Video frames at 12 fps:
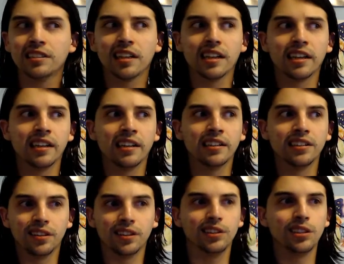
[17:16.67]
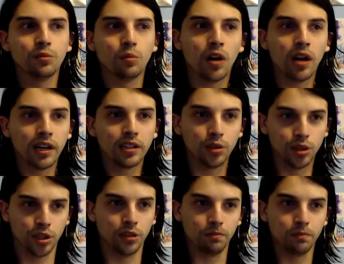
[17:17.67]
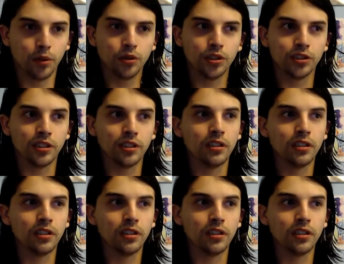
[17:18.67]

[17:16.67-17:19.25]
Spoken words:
and this is why you shouldn't purchase it.